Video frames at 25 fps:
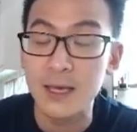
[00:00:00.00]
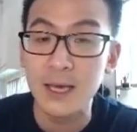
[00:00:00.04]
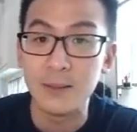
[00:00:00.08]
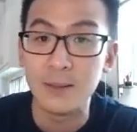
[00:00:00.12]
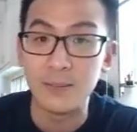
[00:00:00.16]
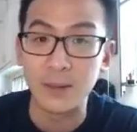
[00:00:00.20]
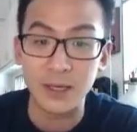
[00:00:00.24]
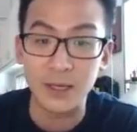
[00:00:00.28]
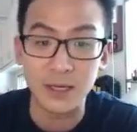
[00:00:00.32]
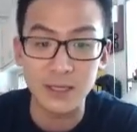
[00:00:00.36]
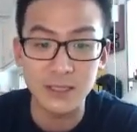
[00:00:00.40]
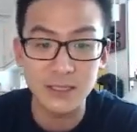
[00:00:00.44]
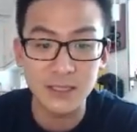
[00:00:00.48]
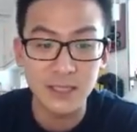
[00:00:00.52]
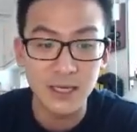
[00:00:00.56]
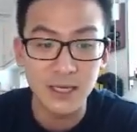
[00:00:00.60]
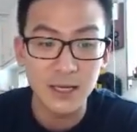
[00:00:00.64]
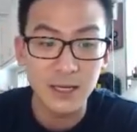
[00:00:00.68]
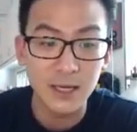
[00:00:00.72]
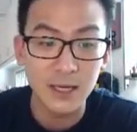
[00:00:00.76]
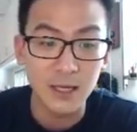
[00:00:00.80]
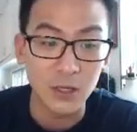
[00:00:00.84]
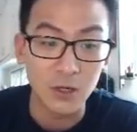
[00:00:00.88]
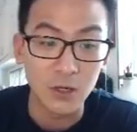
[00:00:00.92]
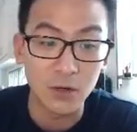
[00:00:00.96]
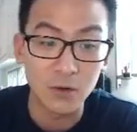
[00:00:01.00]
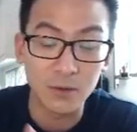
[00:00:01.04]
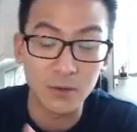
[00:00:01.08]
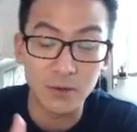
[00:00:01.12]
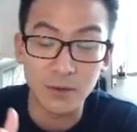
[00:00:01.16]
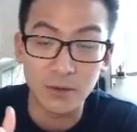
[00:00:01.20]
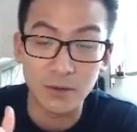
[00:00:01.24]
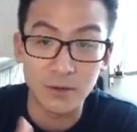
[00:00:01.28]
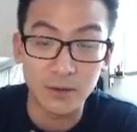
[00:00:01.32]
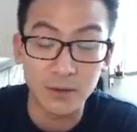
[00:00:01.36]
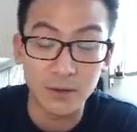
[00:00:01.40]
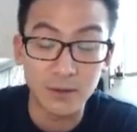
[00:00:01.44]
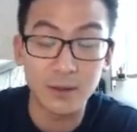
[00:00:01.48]
Because,
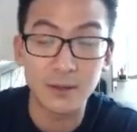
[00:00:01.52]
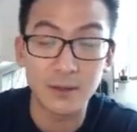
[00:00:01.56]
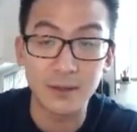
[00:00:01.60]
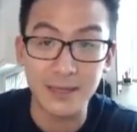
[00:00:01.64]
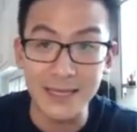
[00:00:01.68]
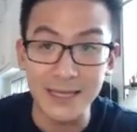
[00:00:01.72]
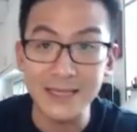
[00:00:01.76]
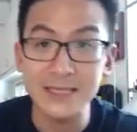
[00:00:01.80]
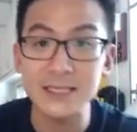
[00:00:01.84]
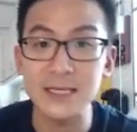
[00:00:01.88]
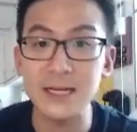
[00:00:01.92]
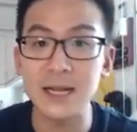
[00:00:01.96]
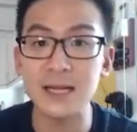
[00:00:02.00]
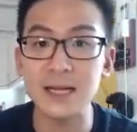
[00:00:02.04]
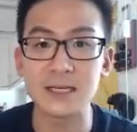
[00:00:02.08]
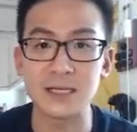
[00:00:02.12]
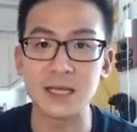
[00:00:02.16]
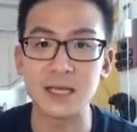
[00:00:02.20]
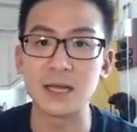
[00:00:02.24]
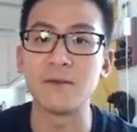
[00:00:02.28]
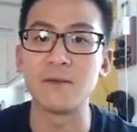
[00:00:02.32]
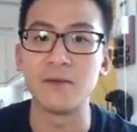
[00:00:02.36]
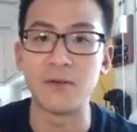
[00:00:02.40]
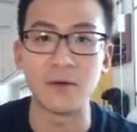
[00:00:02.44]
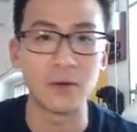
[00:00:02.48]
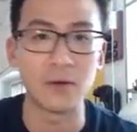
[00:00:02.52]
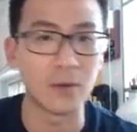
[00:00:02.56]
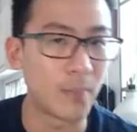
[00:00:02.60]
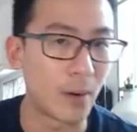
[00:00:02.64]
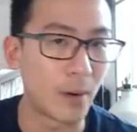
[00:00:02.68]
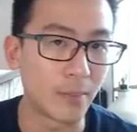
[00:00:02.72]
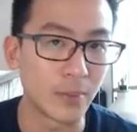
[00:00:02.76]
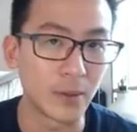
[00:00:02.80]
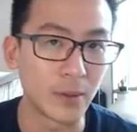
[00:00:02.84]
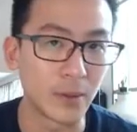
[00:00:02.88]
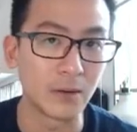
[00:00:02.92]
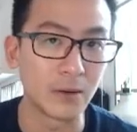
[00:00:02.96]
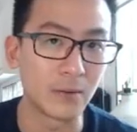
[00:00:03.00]
the internet is getting very
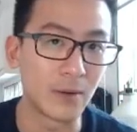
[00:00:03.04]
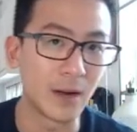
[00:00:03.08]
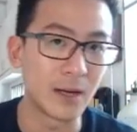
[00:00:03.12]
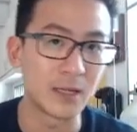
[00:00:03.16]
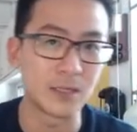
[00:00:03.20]
popular, right?